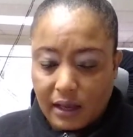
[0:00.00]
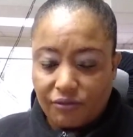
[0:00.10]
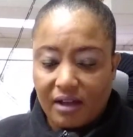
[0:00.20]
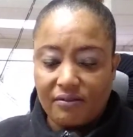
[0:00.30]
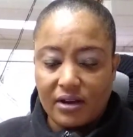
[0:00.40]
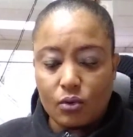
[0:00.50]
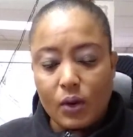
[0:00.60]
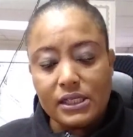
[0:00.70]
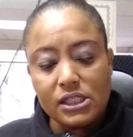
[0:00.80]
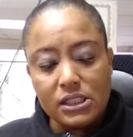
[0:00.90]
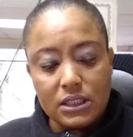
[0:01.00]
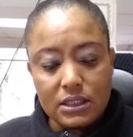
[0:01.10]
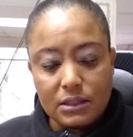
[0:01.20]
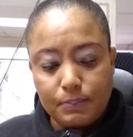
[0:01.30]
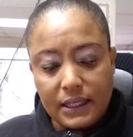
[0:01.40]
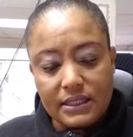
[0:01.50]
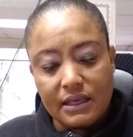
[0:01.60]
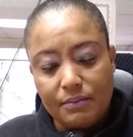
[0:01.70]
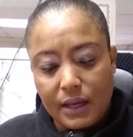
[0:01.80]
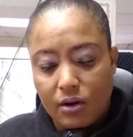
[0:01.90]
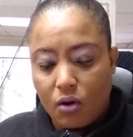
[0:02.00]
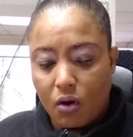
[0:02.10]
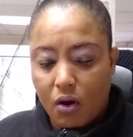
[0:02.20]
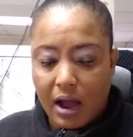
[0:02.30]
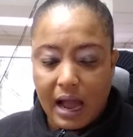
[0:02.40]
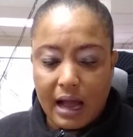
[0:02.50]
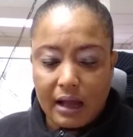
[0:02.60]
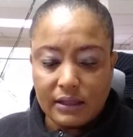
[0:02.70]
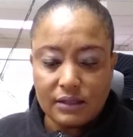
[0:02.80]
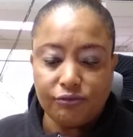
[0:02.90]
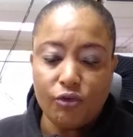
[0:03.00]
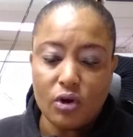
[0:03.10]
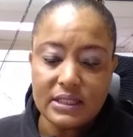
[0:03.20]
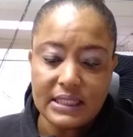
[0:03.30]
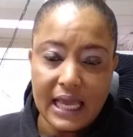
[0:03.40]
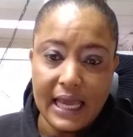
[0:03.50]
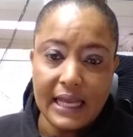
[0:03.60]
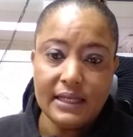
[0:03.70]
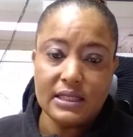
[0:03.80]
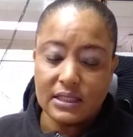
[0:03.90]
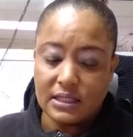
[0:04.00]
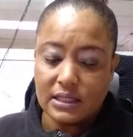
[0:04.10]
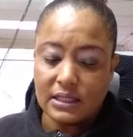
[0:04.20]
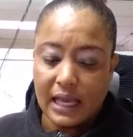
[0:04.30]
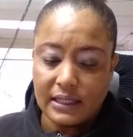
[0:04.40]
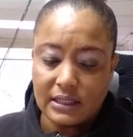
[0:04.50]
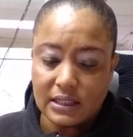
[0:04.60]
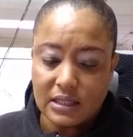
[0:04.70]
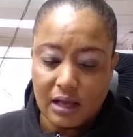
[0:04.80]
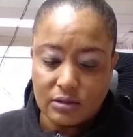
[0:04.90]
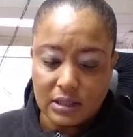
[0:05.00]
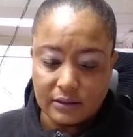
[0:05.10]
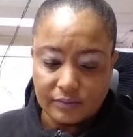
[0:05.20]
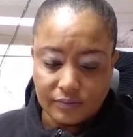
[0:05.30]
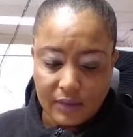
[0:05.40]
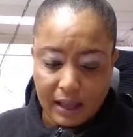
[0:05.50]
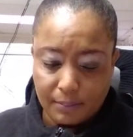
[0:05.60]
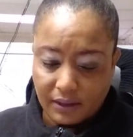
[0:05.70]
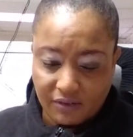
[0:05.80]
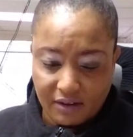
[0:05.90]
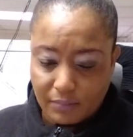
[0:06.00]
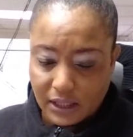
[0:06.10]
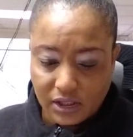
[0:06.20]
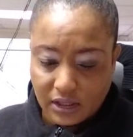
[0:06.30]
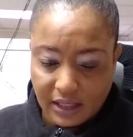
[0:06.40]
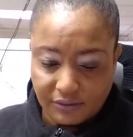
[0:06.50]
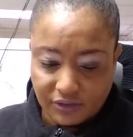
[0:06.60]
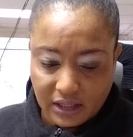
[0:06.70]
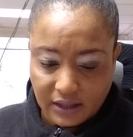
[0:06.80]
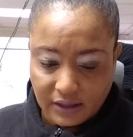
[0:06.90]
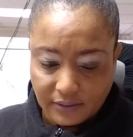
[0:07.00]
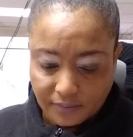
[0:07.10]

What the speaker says: If you have any questions, please give me a call at 410-668-6000. I believe I've mentioned everything.